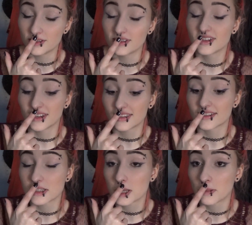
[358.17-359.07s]
like, the
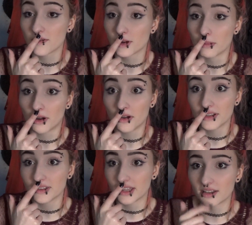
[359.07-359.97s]
tip of your ball
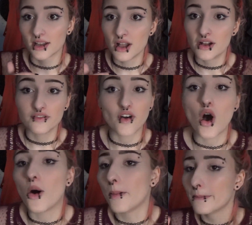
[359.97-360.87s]
and like
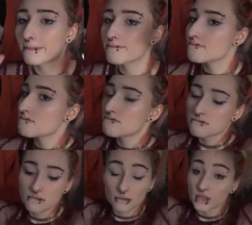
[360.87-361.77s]
fall.
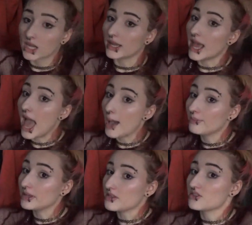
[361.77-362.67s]
It
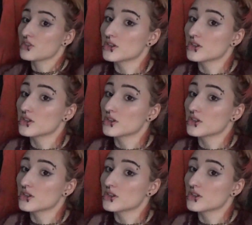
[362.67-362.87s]
happens,